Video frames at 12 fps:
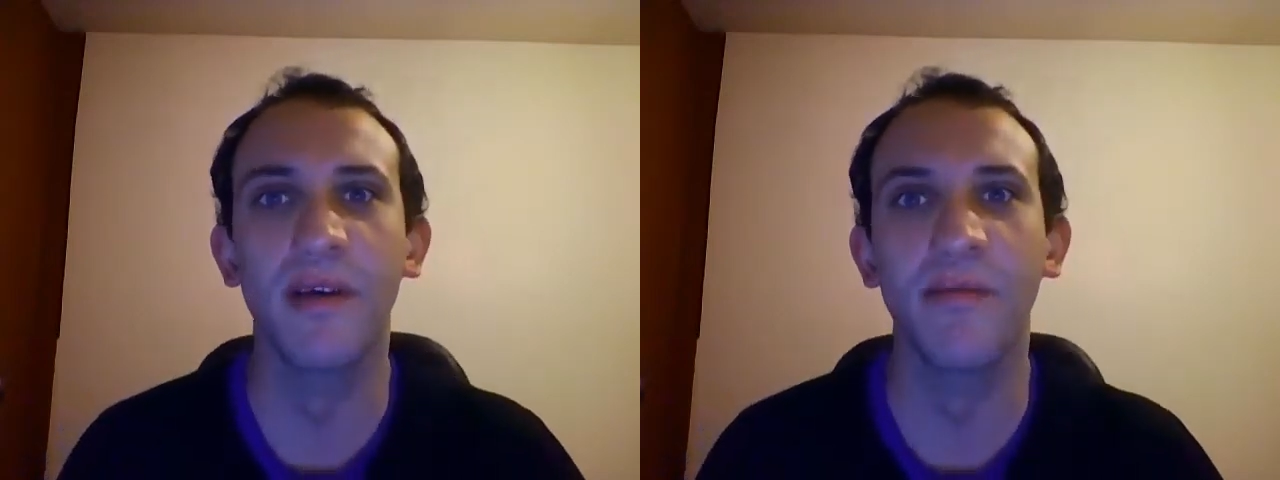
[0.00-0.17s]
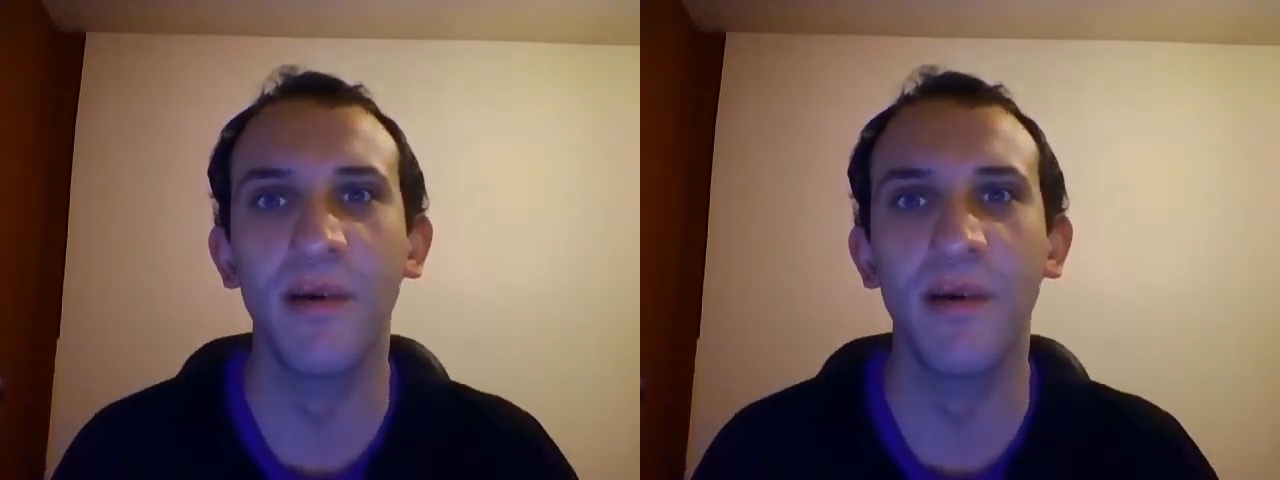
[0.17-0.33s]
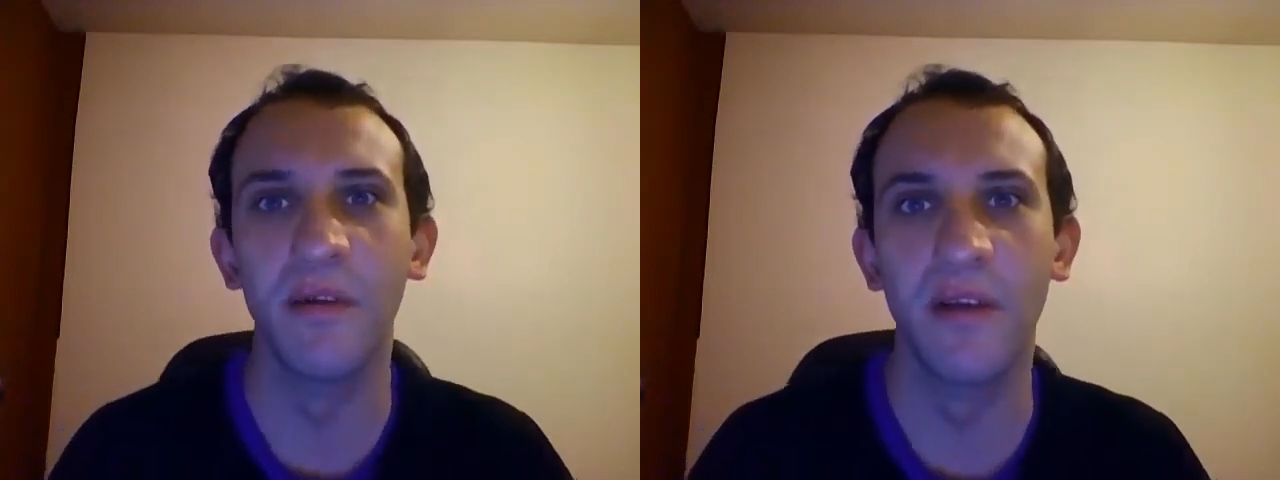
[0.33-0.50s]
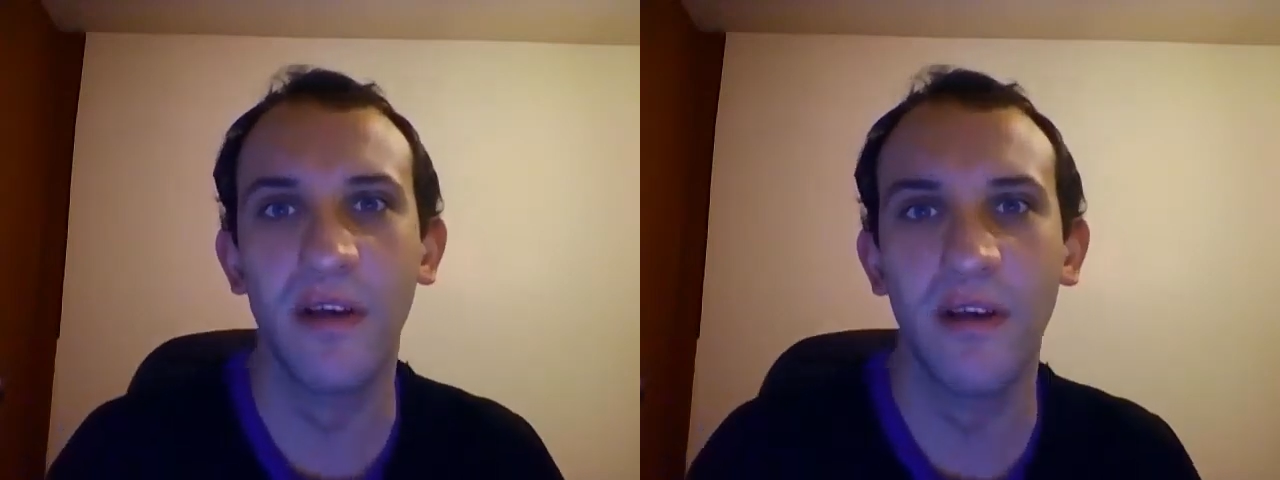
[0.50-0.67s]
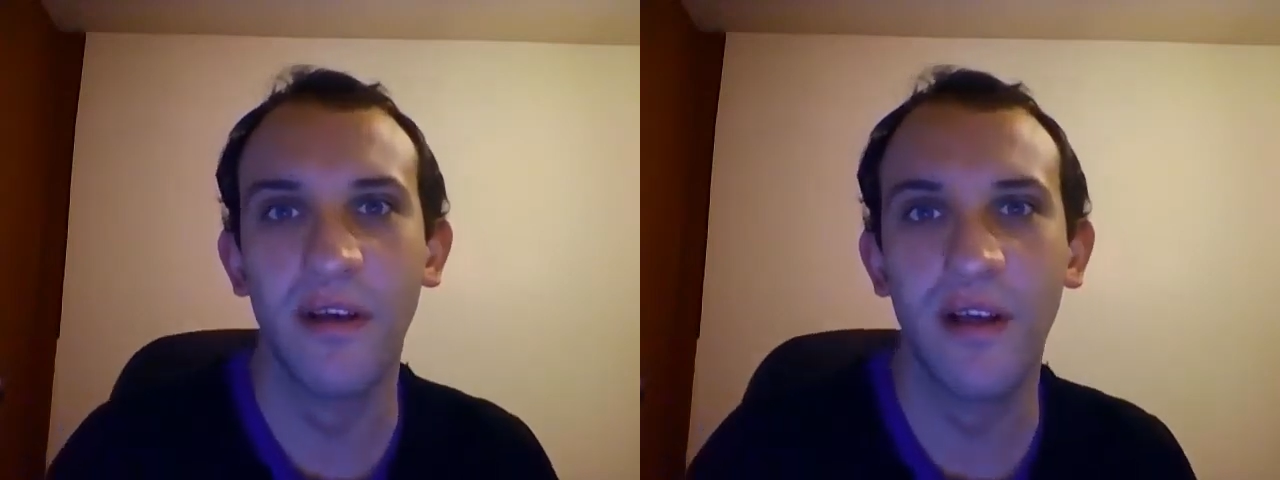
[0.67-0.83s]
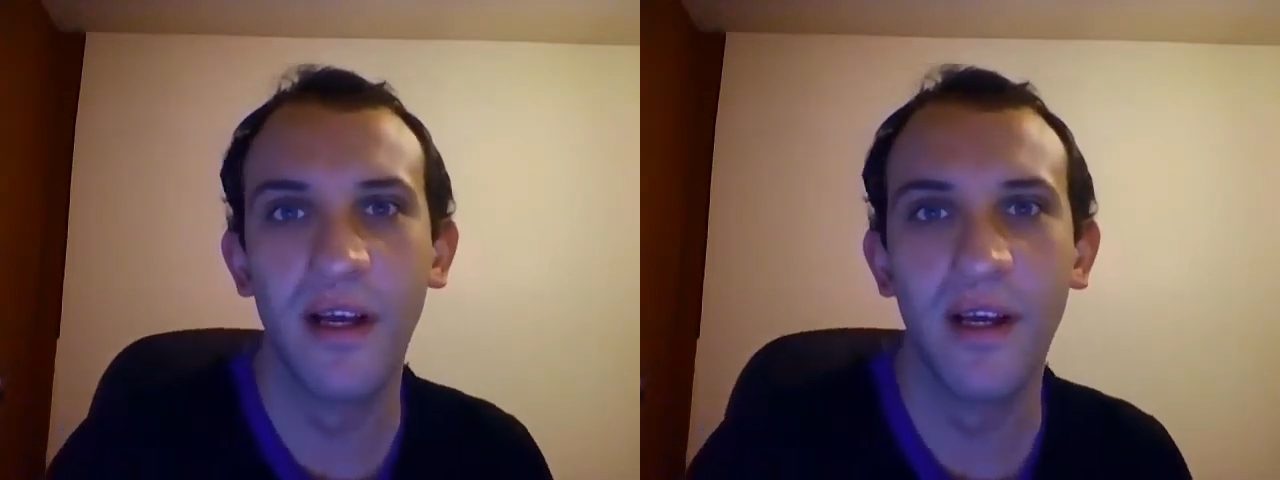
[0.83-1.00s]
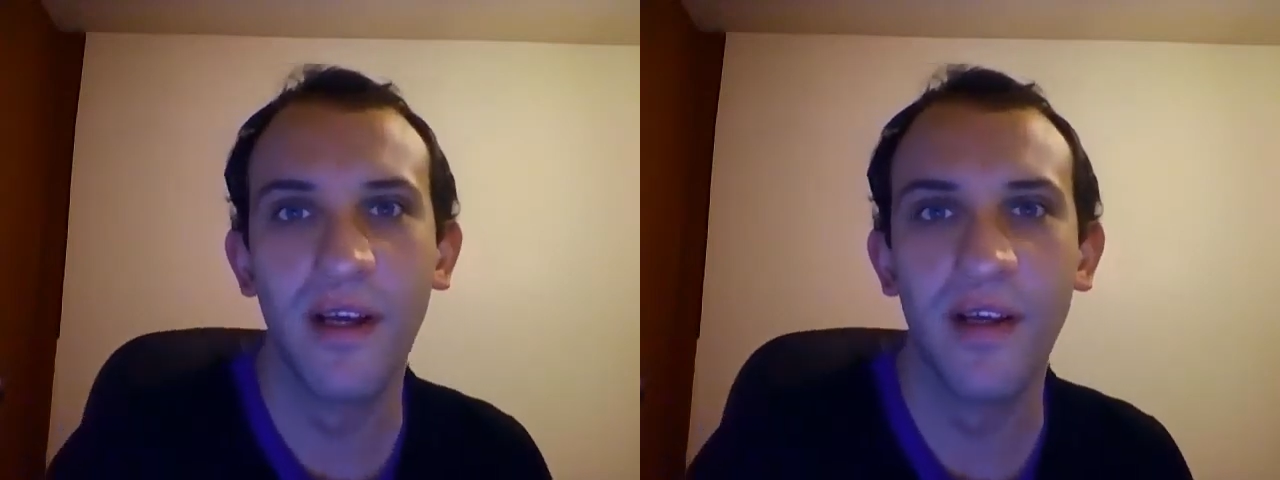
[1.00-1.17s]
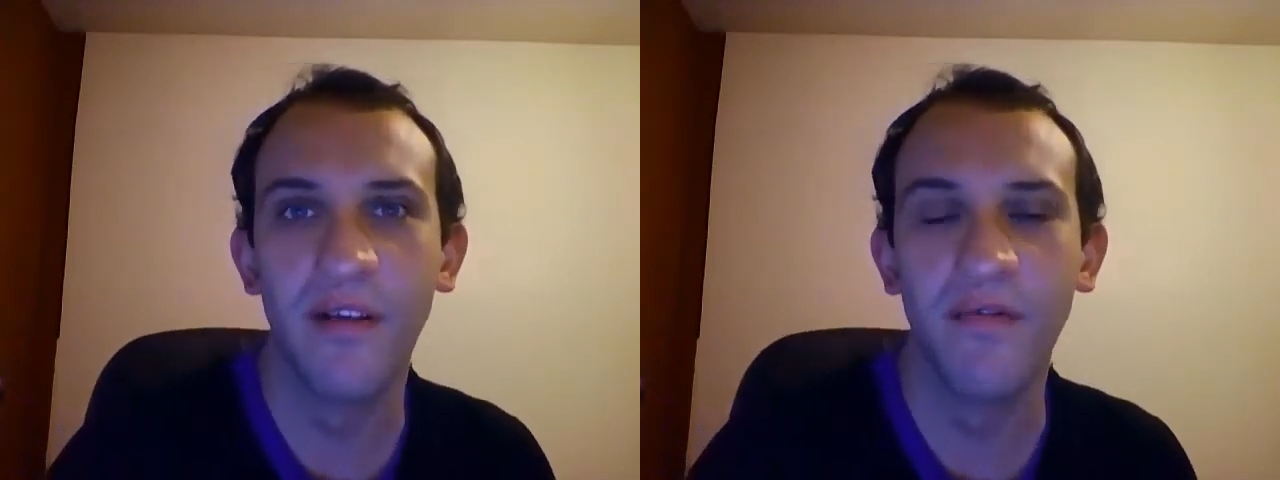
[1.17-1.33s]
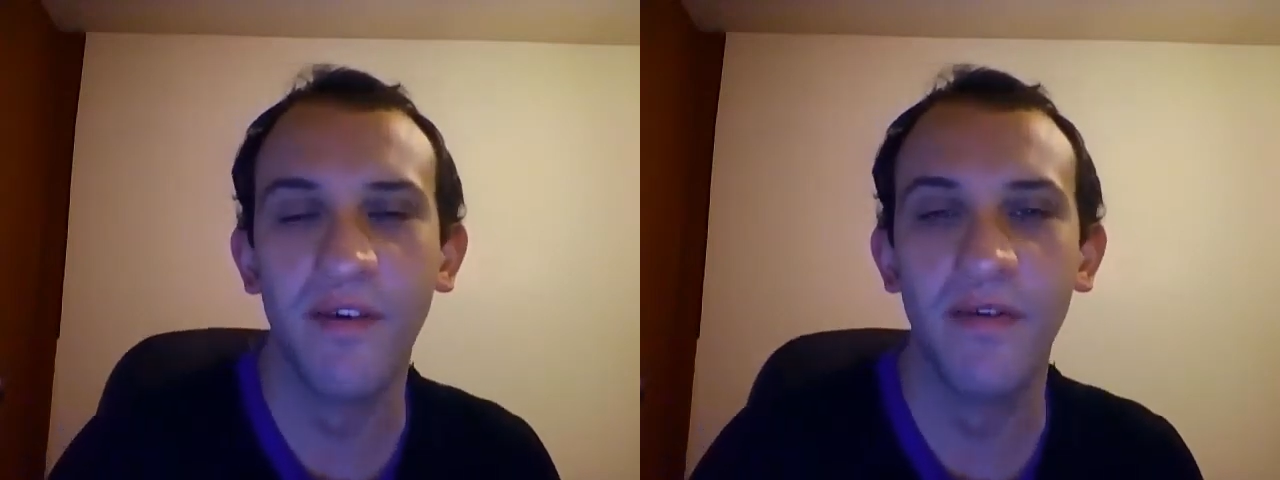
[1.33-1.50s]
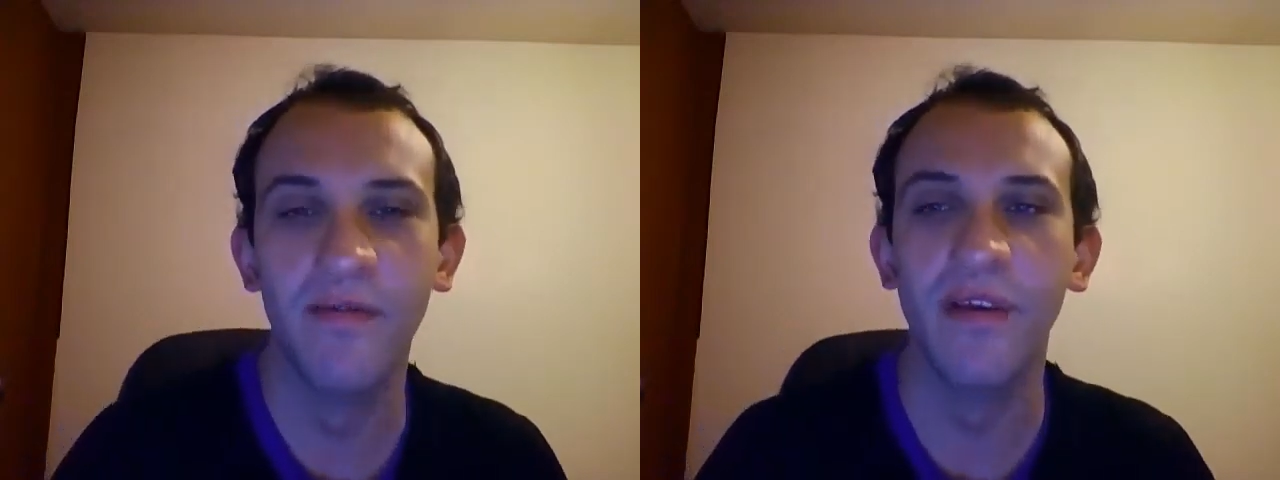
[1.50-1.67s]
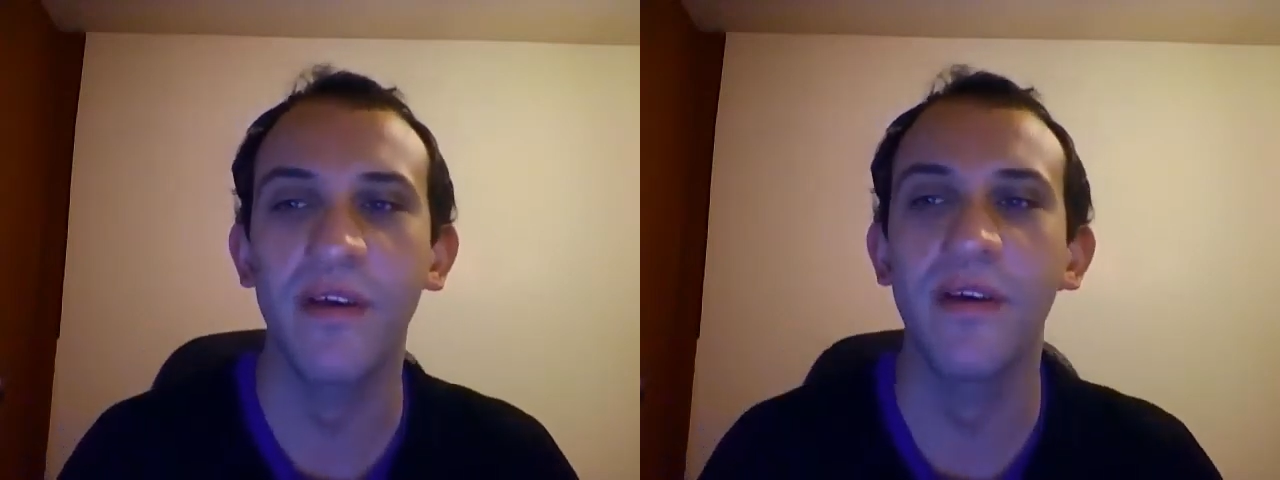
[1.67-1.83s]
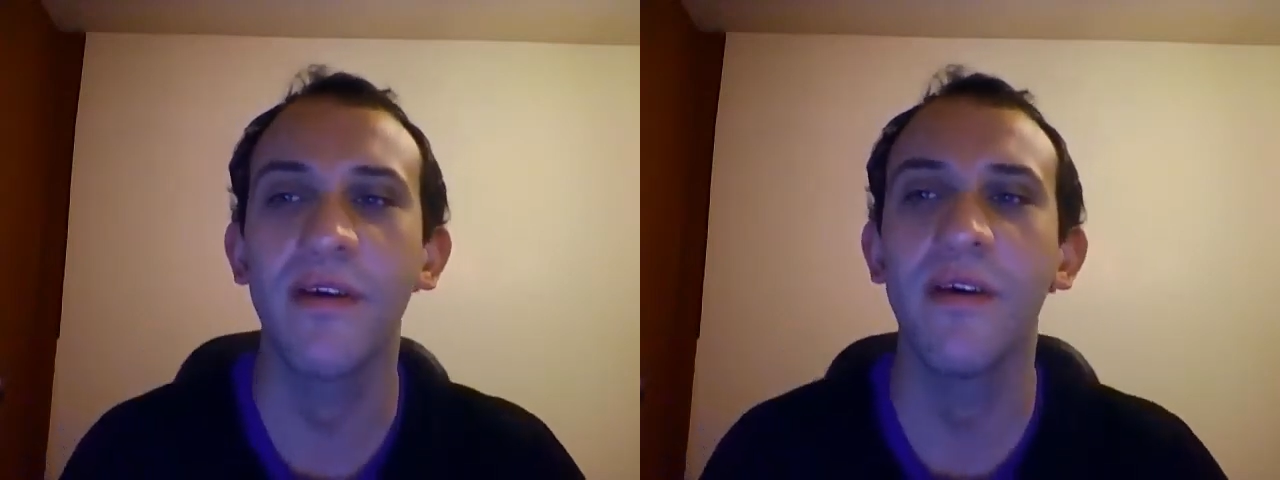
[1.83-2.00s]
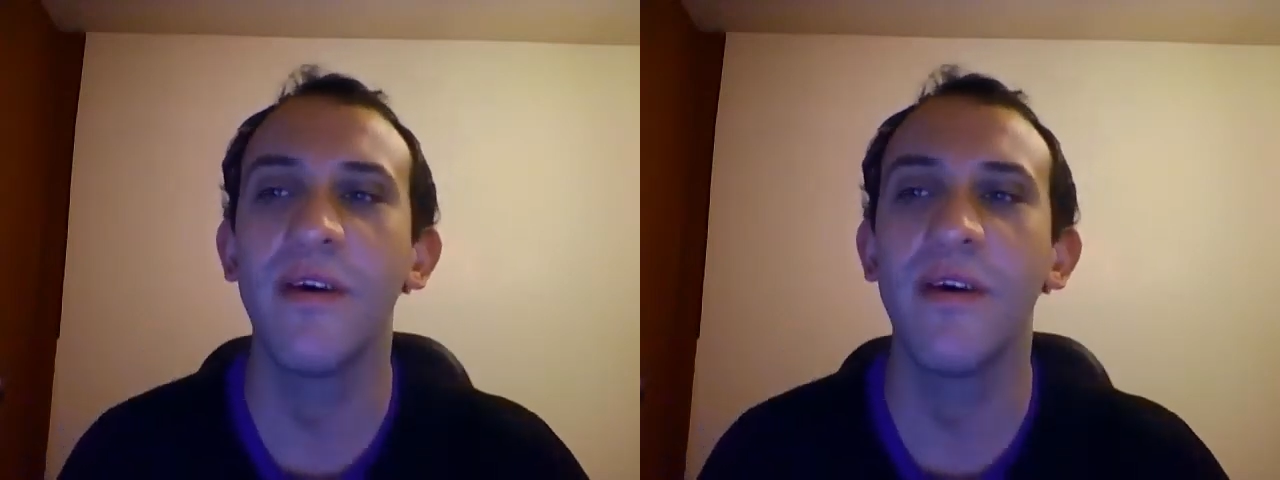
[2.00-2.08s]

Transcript: to polling day today to vote